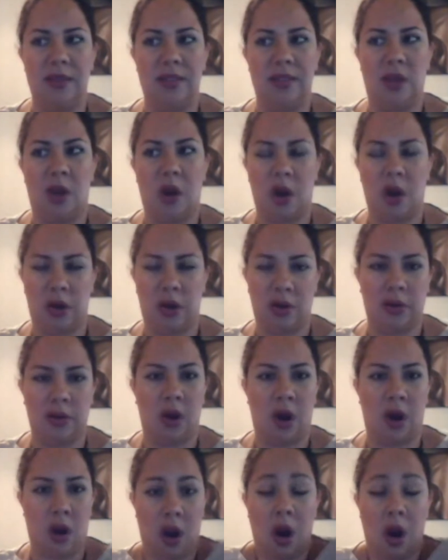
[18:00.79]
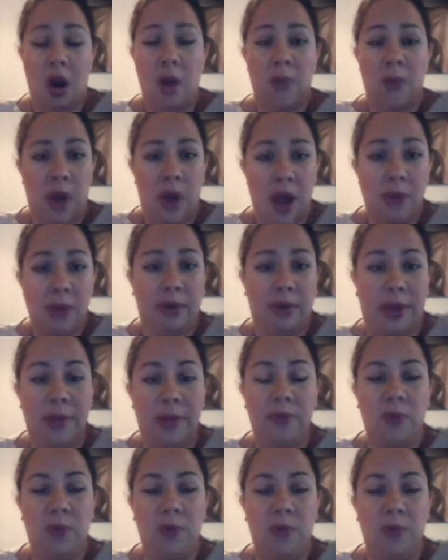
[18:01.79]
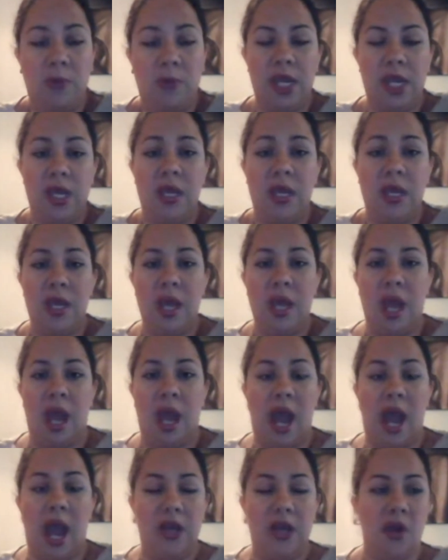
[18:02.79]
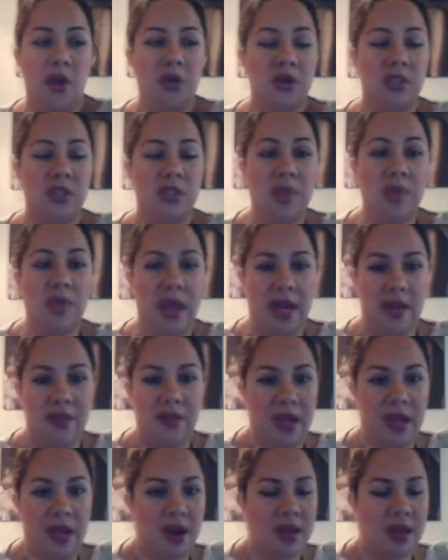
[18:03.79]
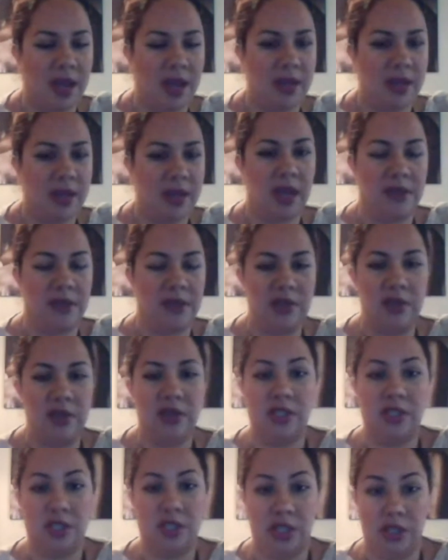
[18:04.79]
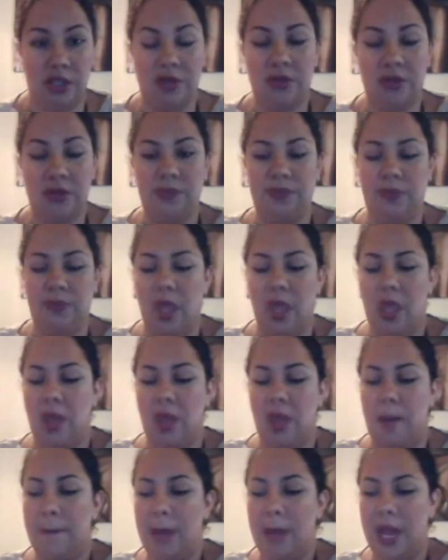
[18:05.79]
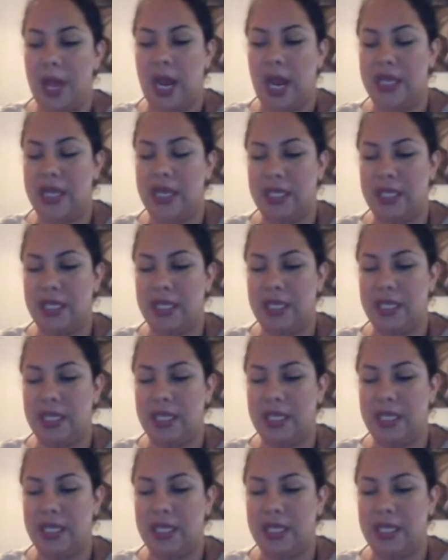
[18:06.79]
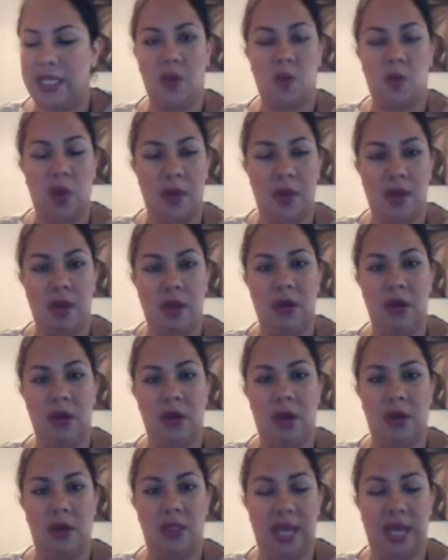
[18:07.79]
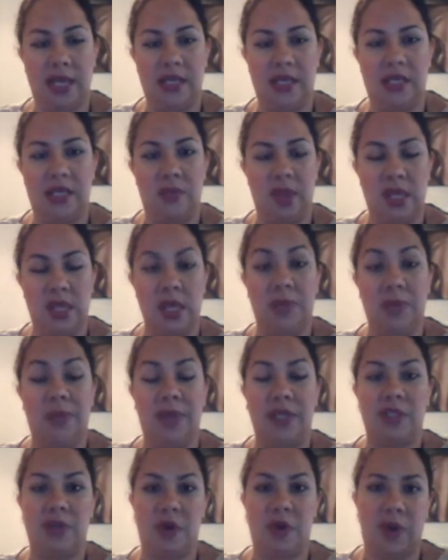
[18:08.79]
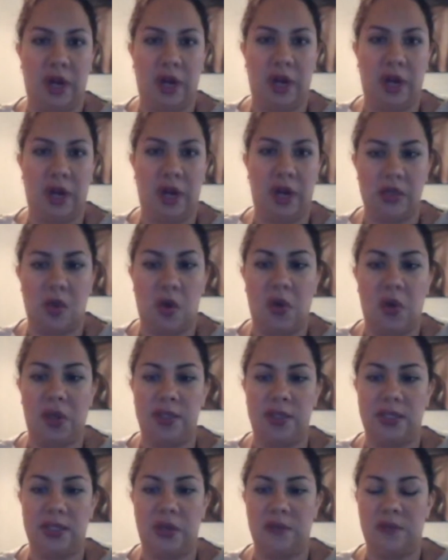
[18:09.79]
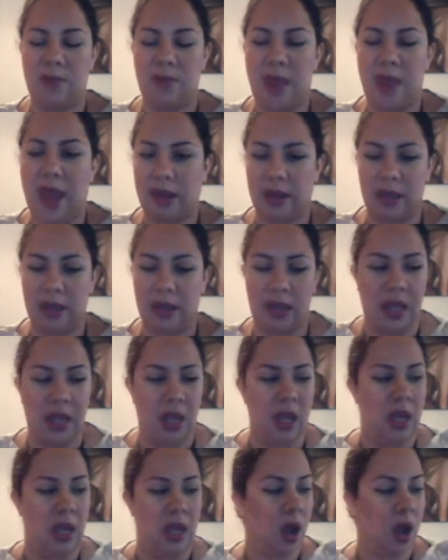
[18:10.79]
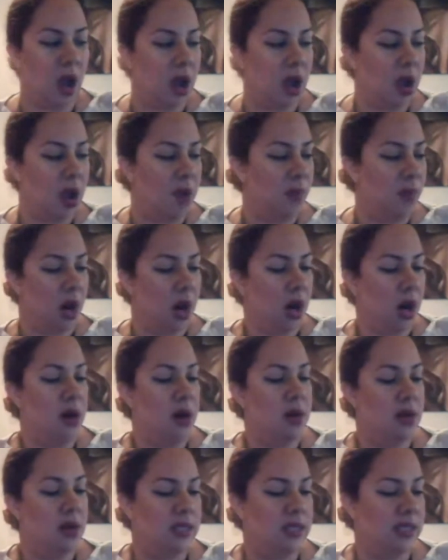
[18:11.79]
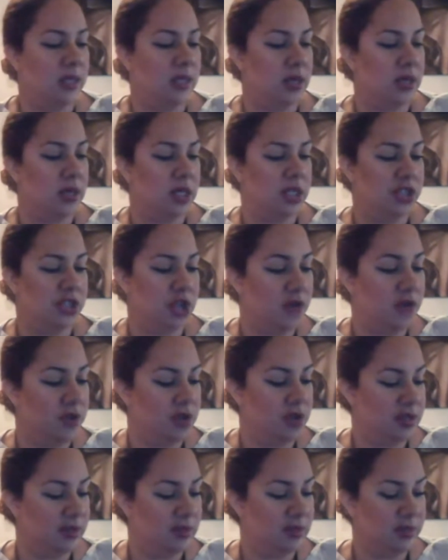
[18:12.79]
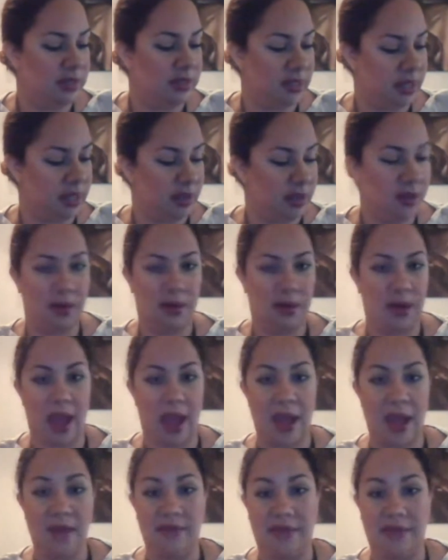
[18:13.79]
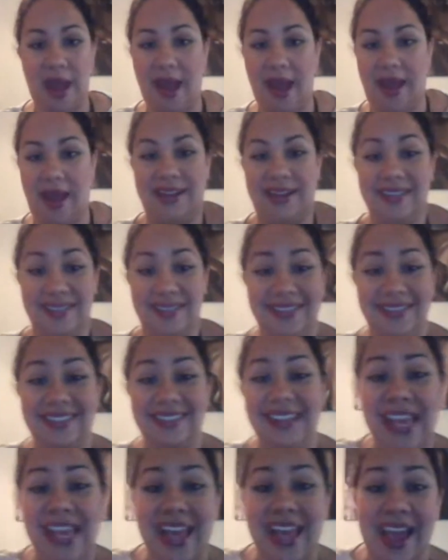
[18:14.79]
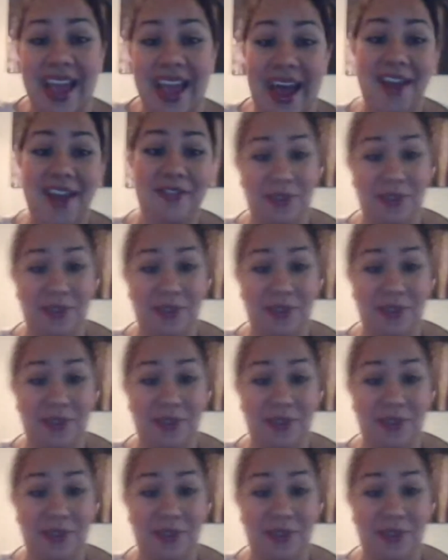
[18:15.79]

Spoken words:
I think that is our problem. I know there's men out there that definitely do, but I definitely think that women tend to be their biggest critics and hold ourselves back. Is chauvinism still alive? Yeah.